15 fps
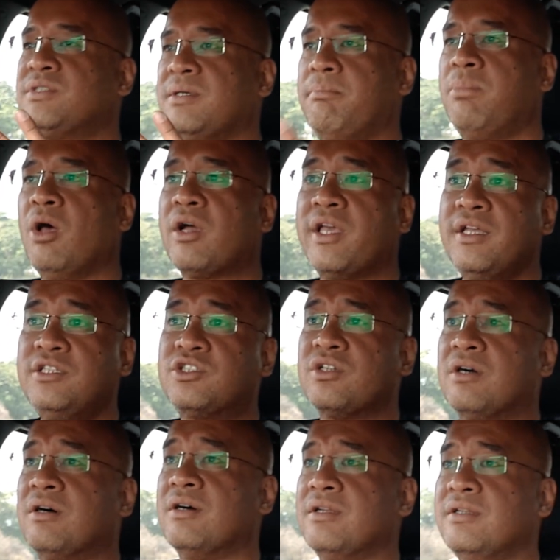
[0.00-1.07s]
blockage
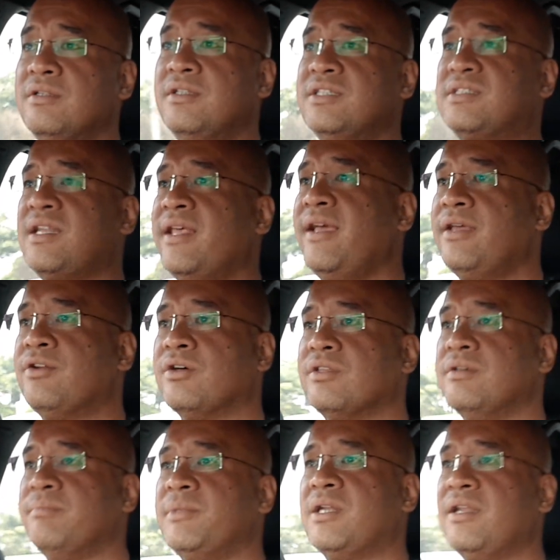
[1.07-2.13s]
on this lane or
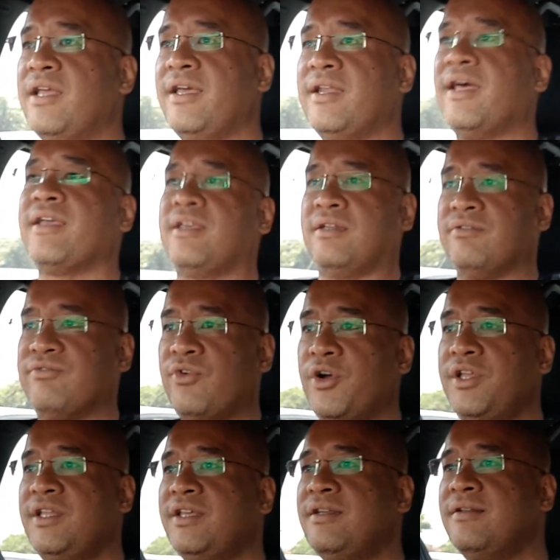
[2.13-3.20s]
the middle lane, I can
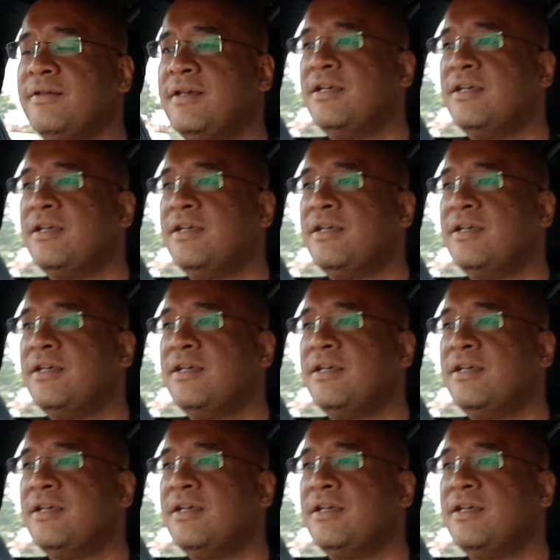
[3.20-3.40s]
avoid it.